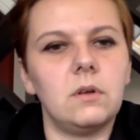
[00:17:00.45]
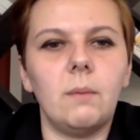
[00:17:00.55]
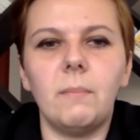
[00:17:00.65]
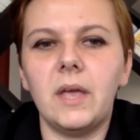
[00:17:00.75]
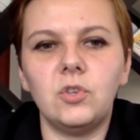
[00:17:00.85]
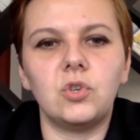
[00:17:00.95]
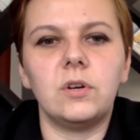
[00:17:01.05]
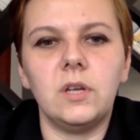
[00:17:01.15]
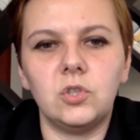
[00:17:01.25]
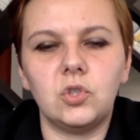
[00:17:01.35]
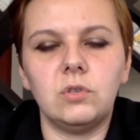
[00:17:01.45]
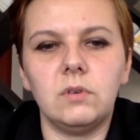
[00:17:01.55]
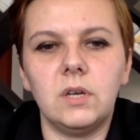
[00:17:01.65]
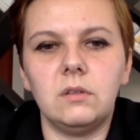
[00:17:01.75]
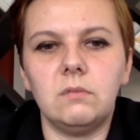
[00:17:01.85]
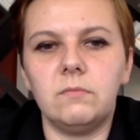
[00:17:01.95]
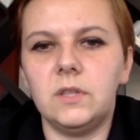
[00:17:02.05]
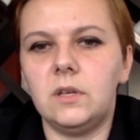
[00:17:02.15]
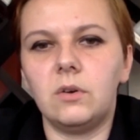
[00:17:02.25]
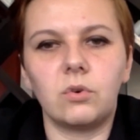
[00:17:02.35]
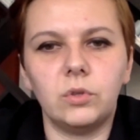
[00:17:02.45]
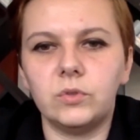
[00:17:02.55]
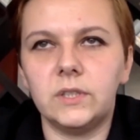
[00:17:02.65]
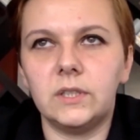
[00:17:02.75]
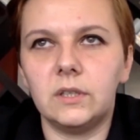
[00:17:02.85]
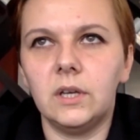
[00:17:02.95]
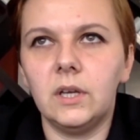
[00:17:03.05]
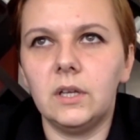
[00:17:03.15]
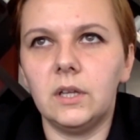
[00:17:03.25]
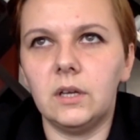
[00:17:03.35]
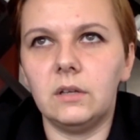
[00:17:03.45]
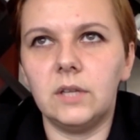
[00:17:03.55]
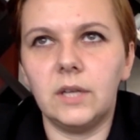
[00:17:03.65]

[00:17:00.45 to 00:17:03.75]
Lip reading: a major issue in winning or losing the